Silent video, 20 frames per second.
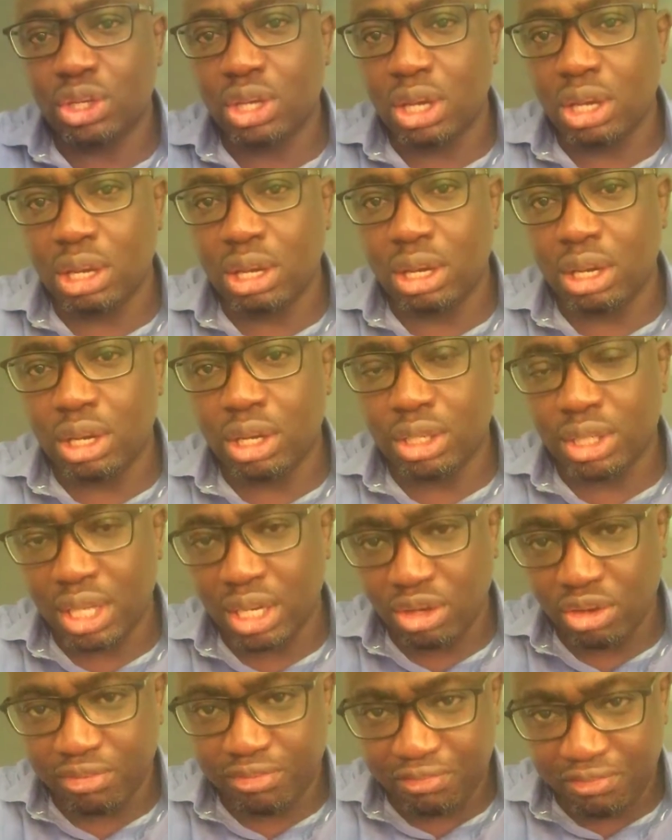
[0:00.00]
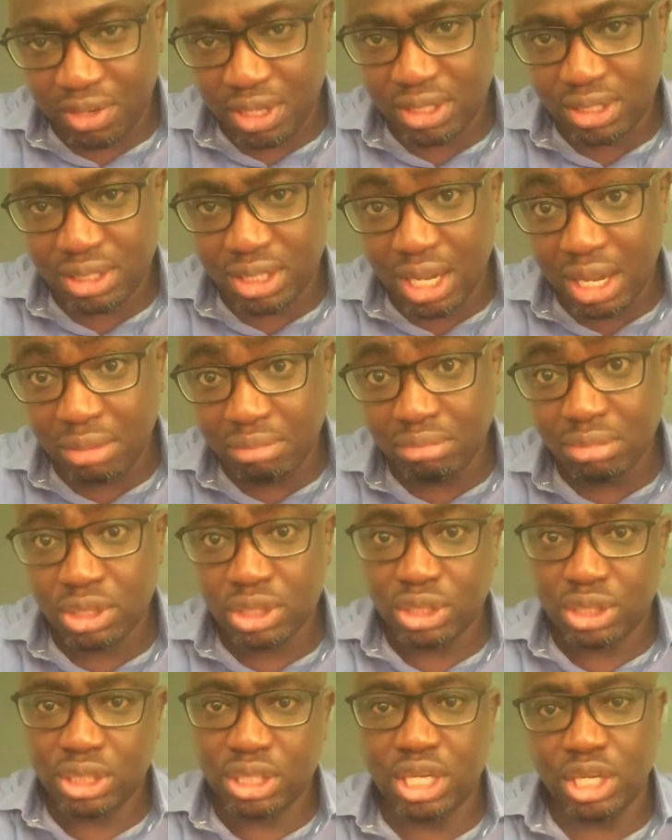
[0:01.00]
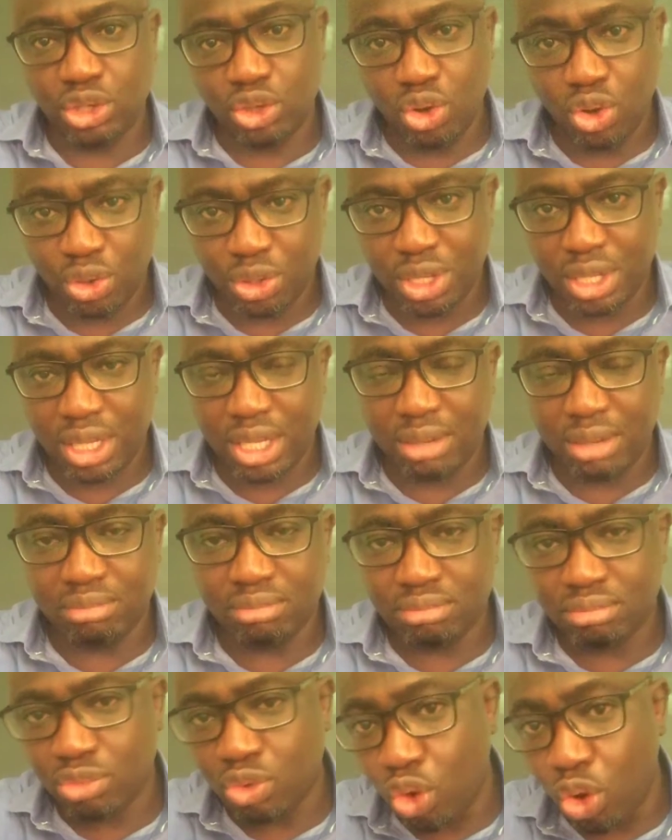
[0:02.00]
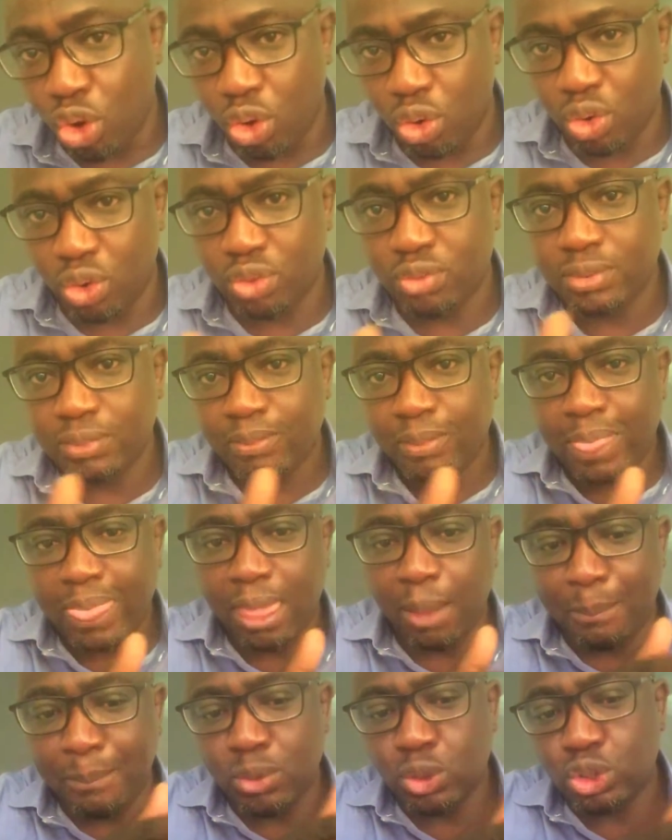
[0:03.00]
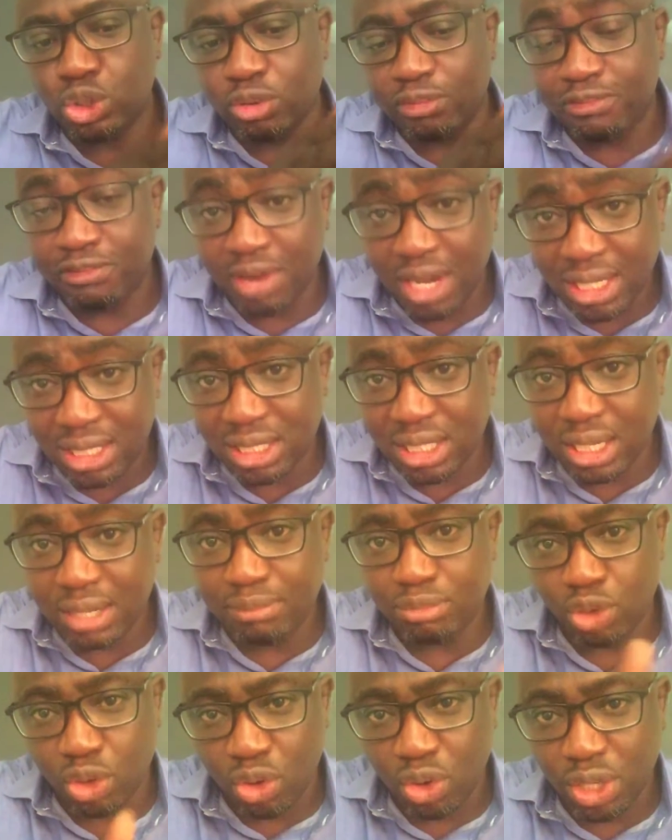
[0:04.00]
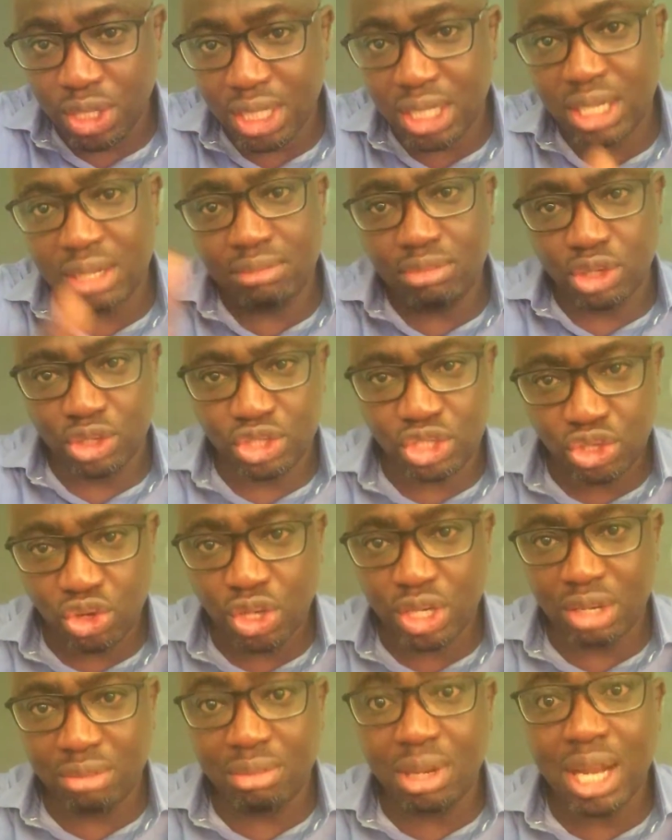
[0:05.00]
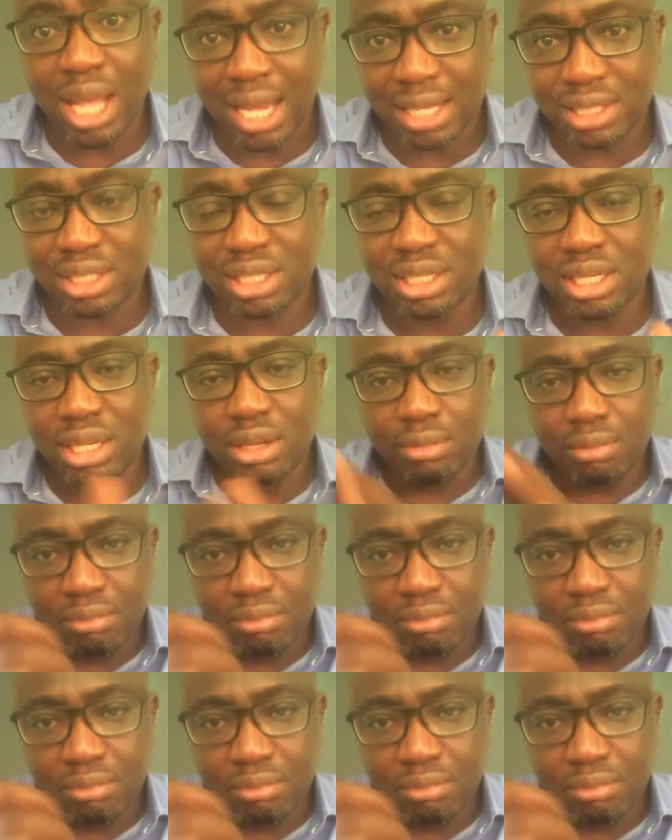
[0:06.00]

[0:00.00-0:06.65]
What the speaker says: then your first name, then your other name. Or you put your first name, your other name, your surname last.